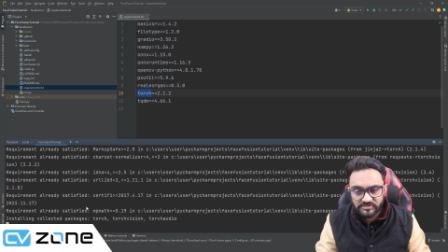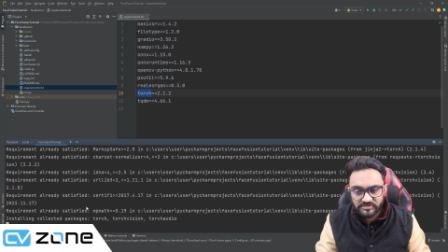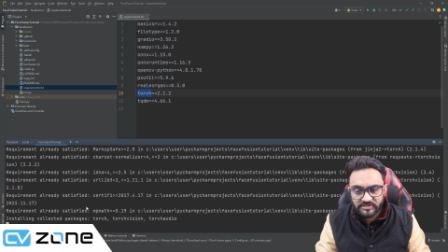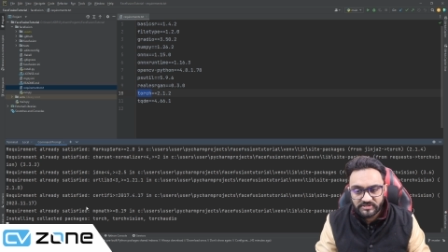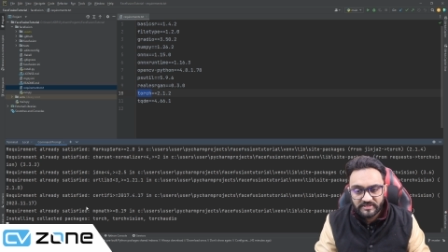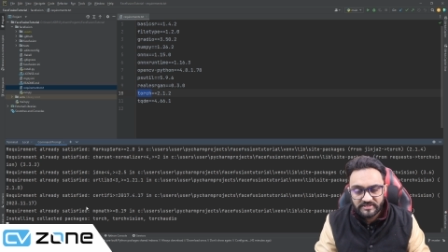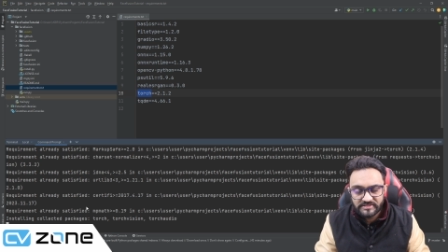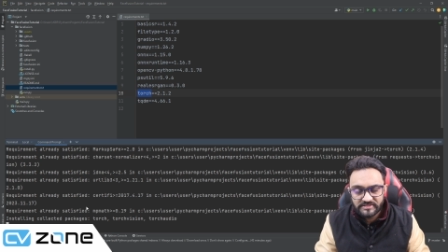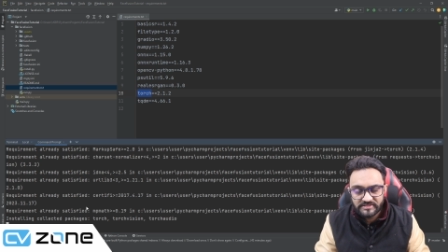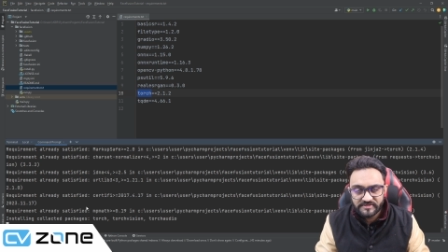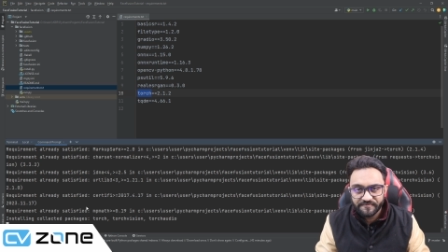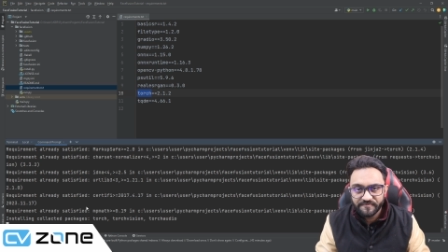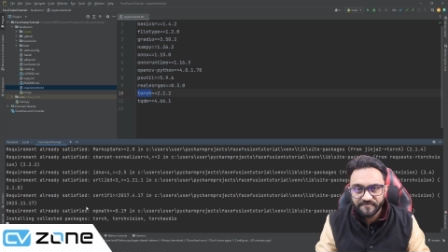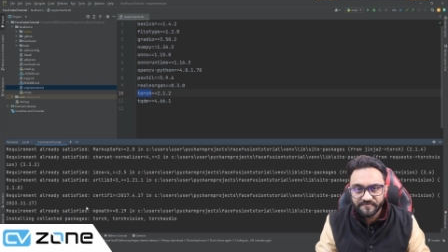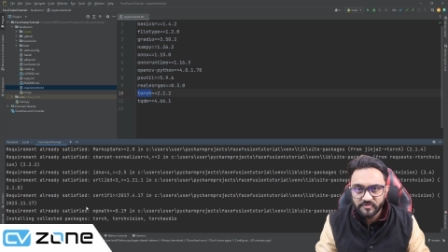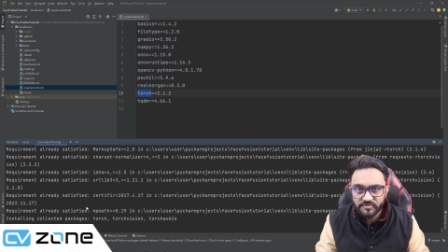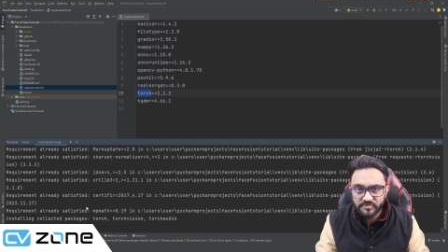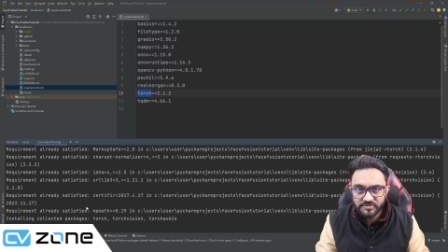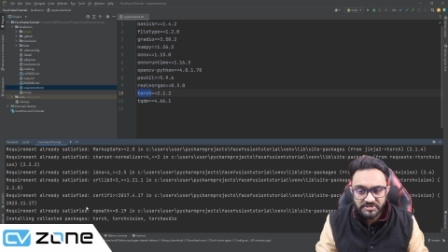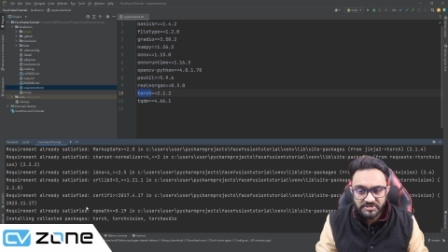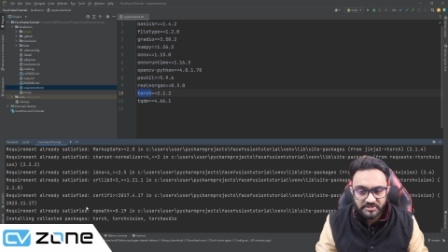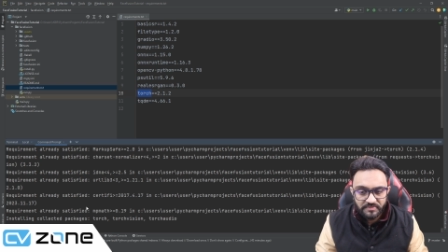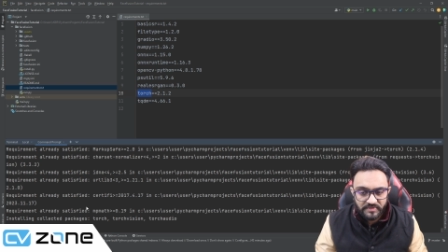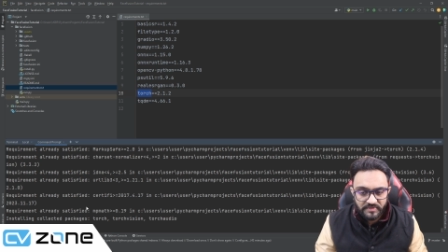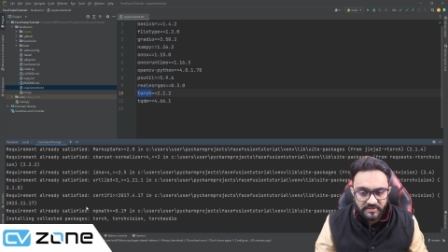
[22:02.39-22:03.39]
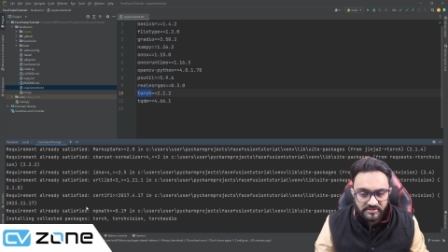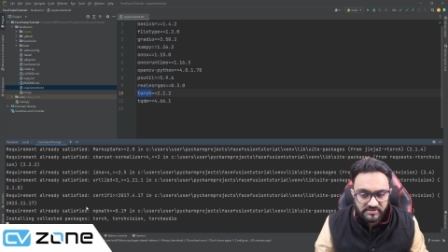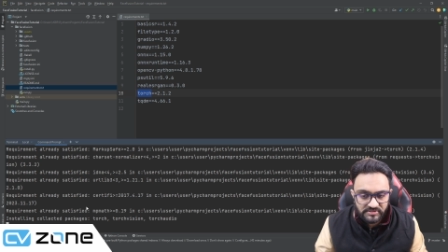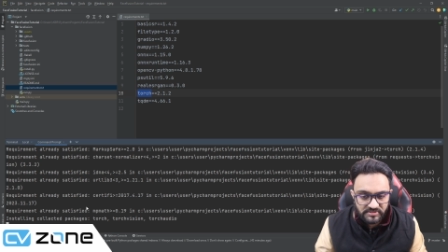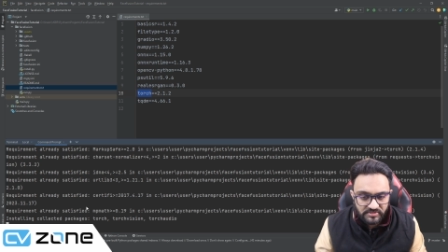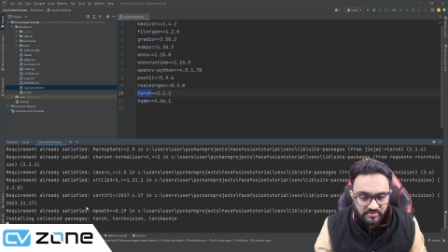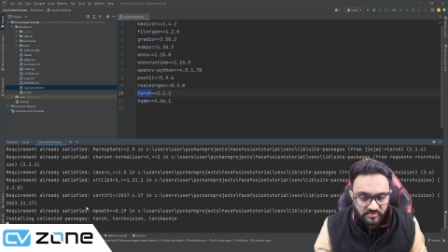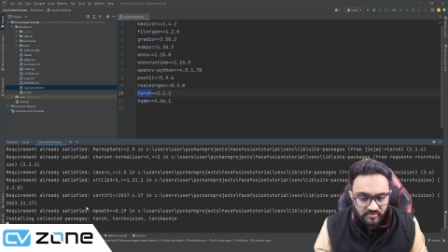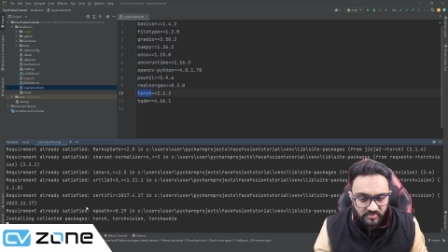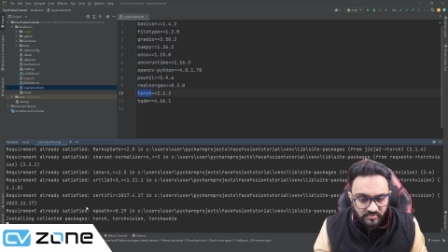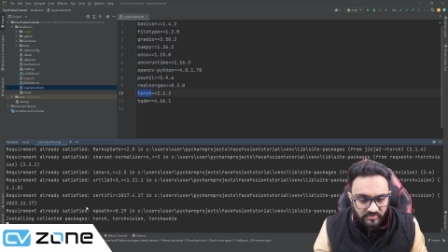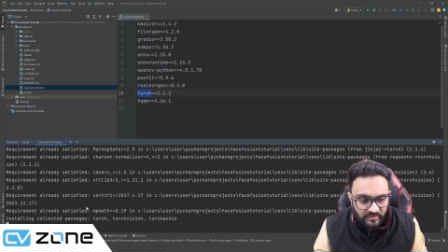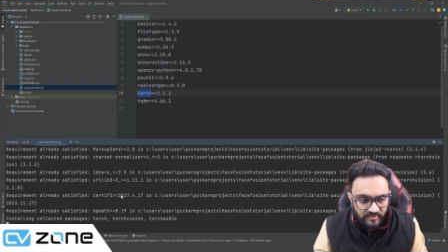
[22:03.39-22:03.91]
it is a few GBs
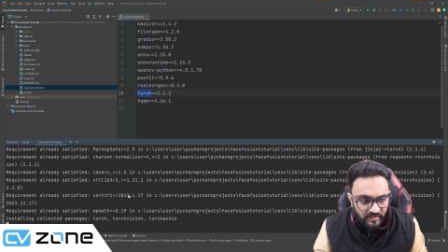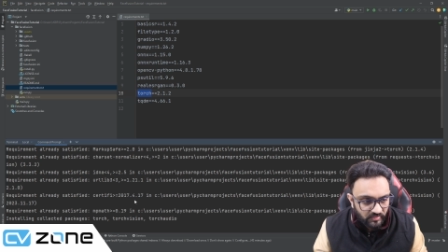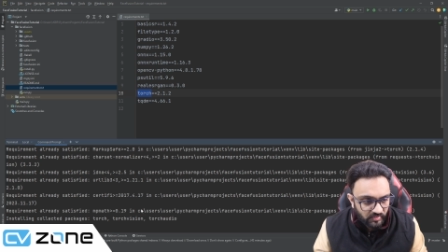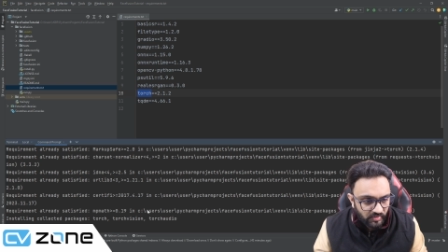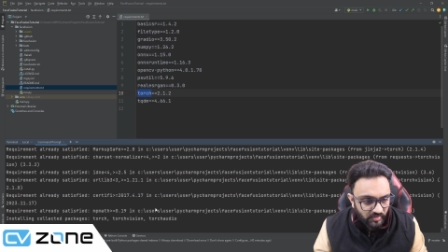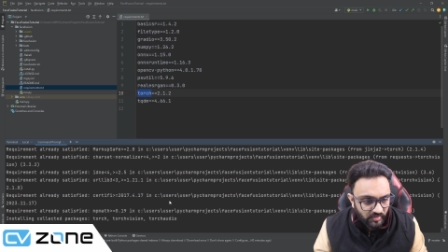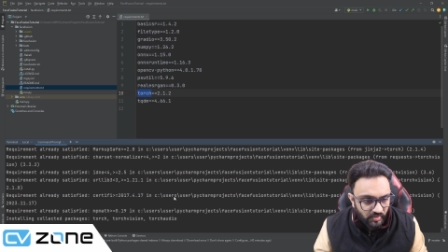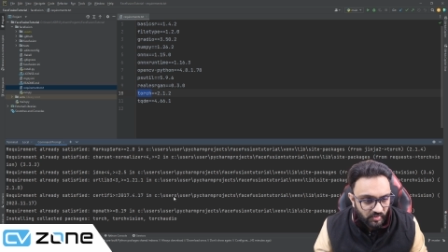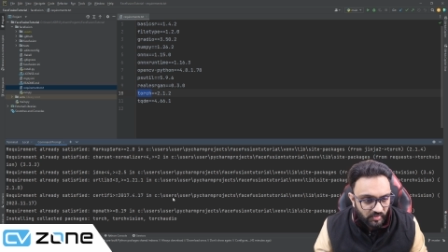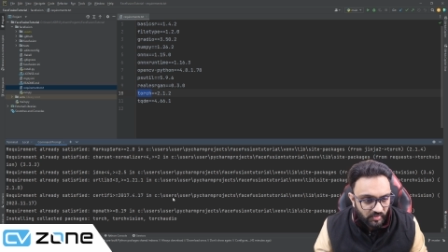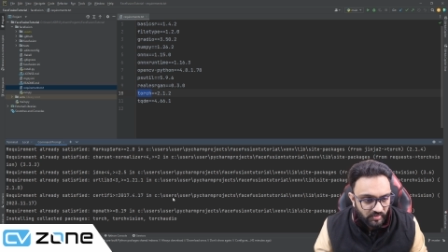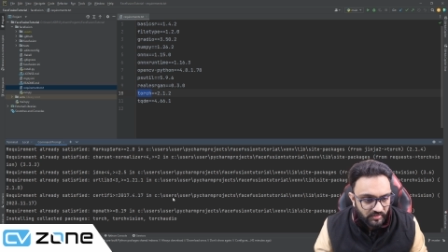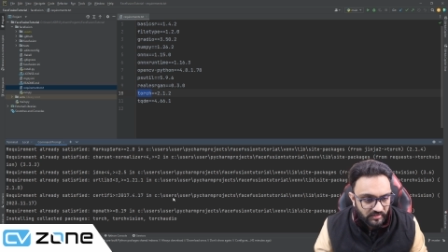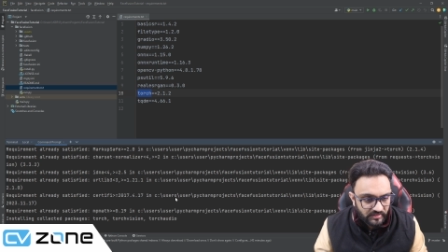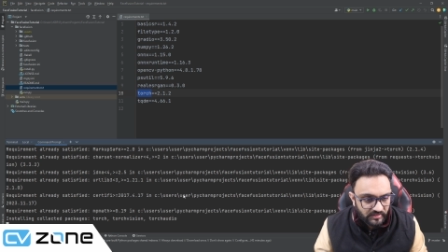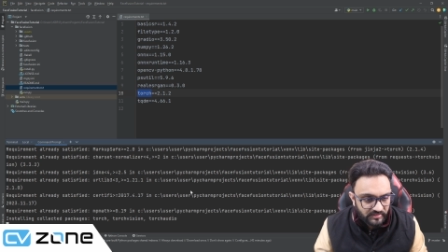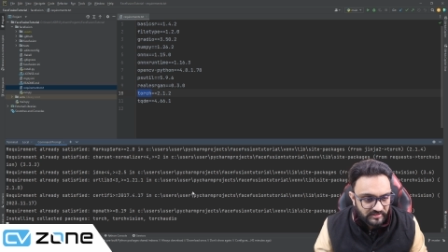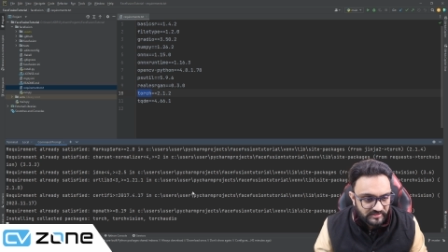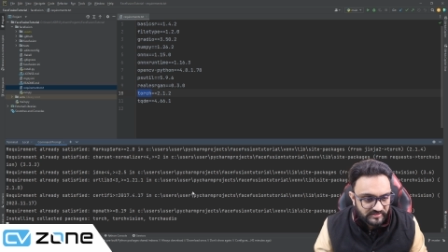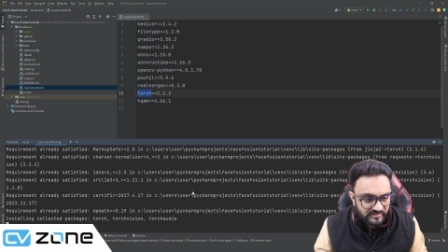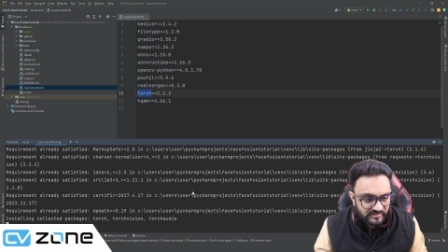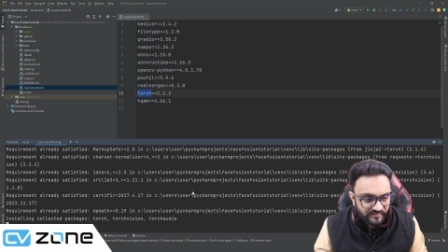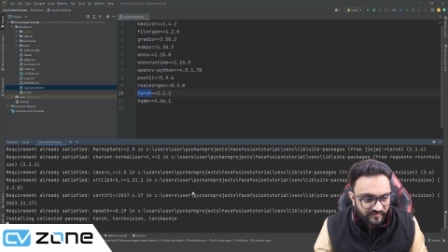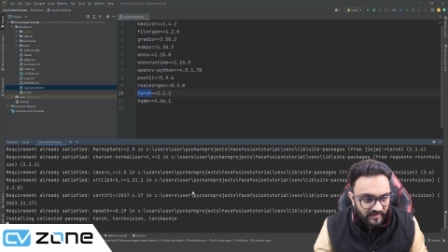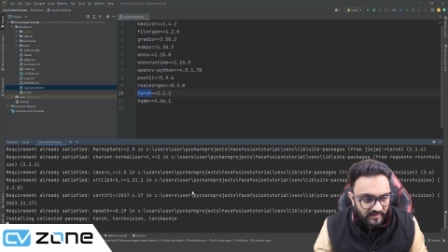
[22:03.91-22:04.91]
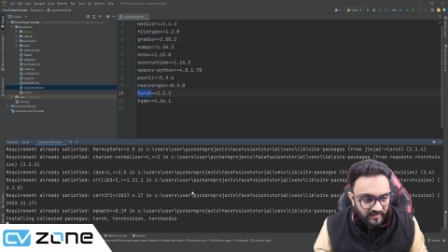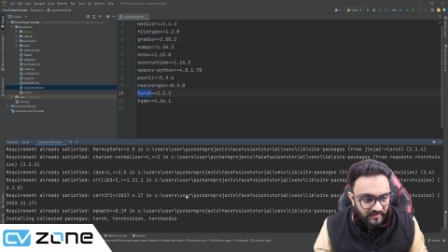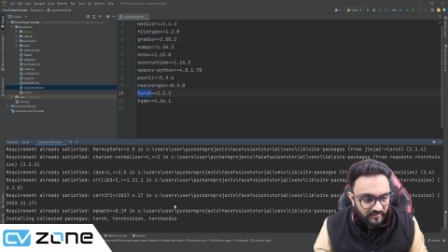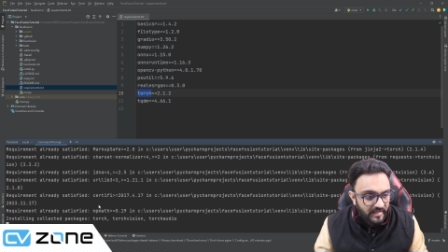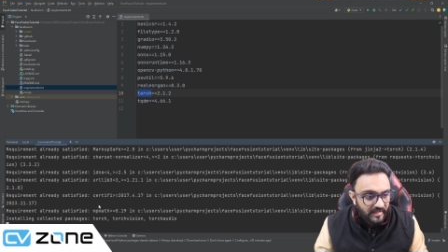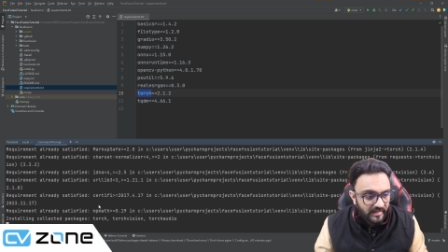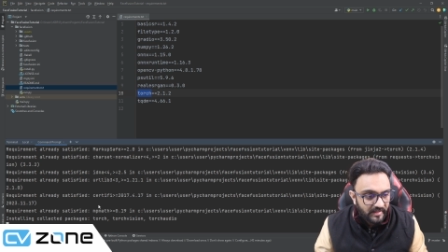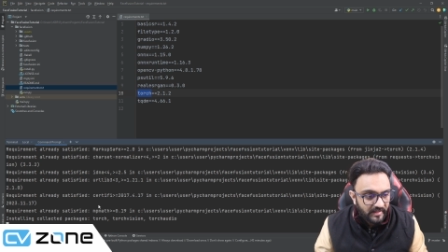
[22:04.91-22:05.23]
to download this file.